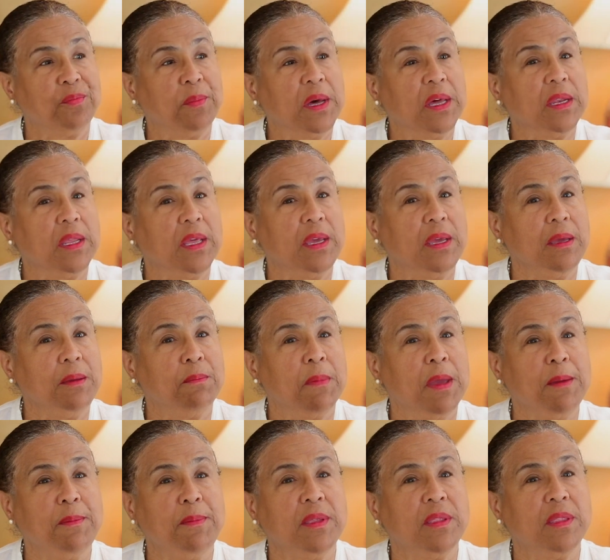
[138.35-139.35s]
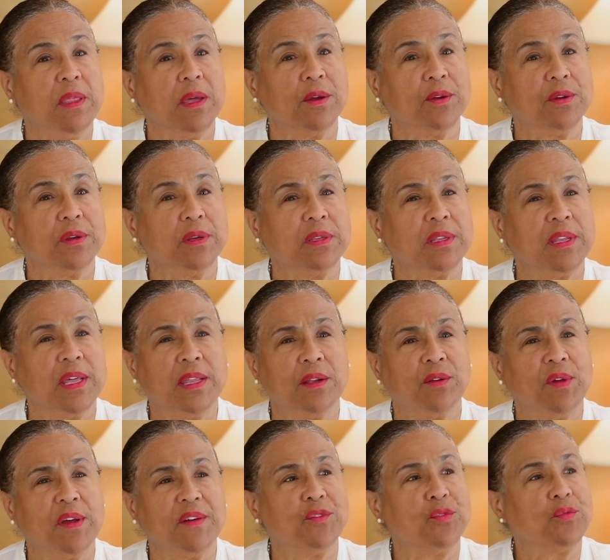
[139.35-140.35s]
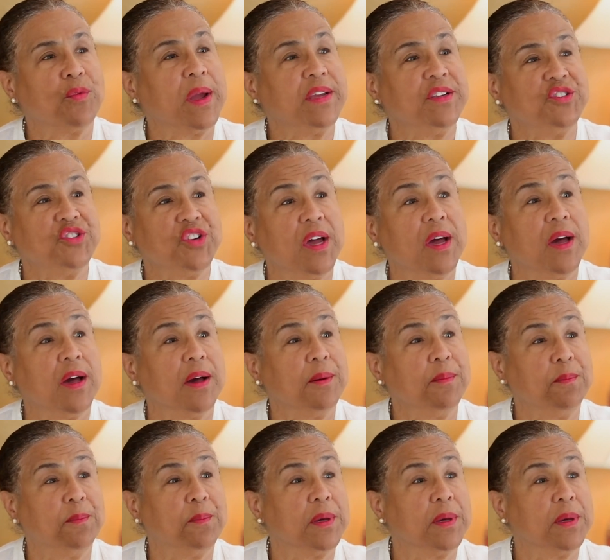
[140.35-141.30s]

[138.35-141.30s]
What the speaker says: money, maybe they don't have the right job.